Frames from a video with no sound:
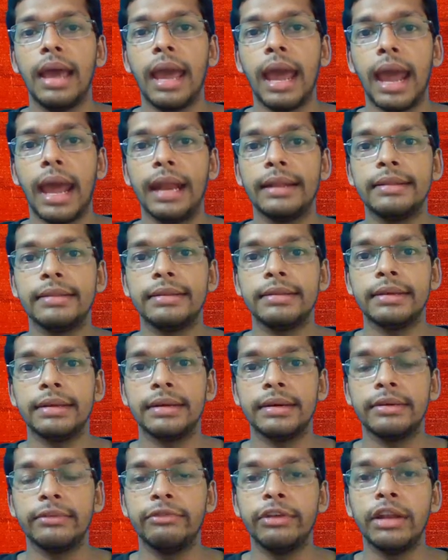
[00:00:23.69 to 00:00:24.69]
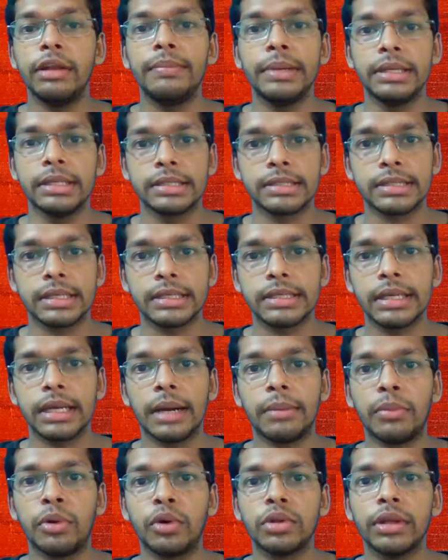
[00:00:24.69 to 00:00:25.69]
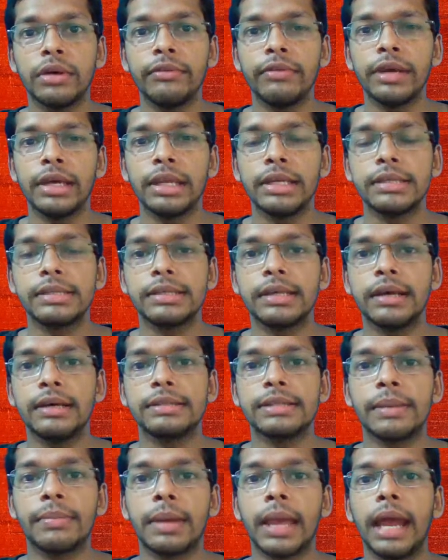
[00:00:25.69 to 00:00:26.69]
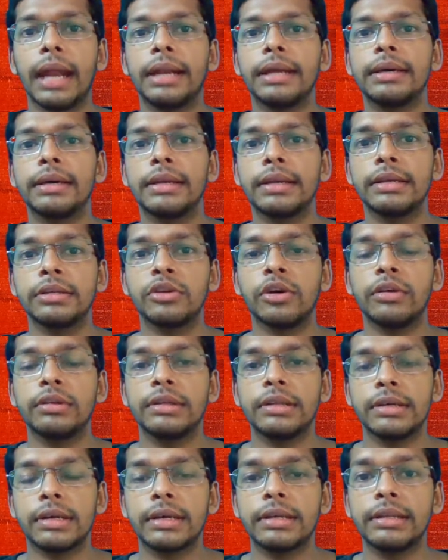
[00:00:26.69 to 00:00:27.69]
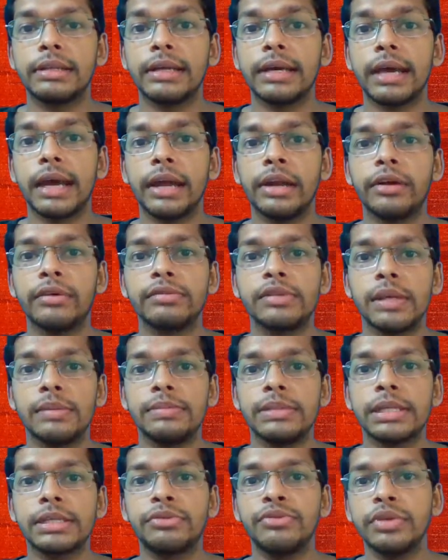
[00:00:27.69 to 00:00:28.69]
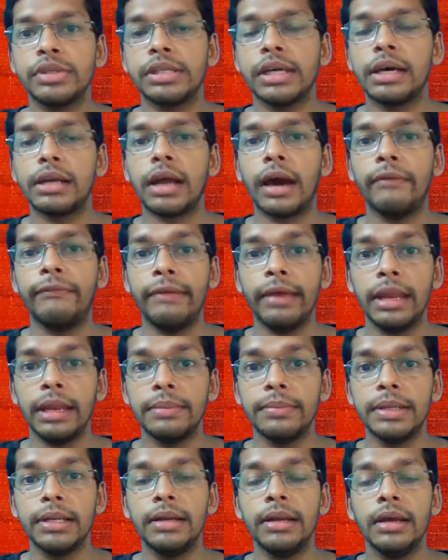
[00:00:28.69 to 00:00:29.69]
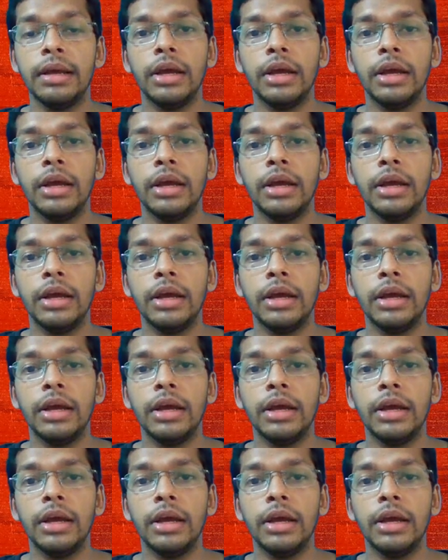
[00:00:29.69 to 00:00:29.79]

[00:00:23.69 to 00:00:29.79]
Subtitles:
and we'll be discussing about the various subcategories or the kind of subjects which are available